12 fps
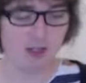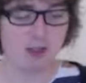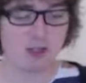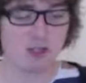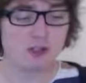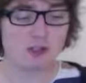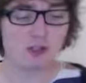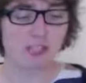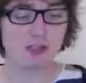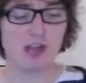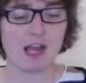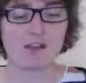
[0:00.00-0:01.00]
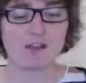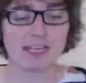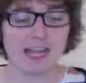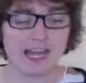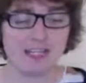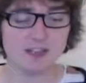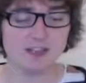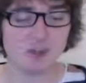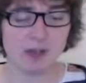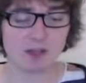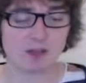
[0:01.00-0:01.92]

most useful skill I ever gained for my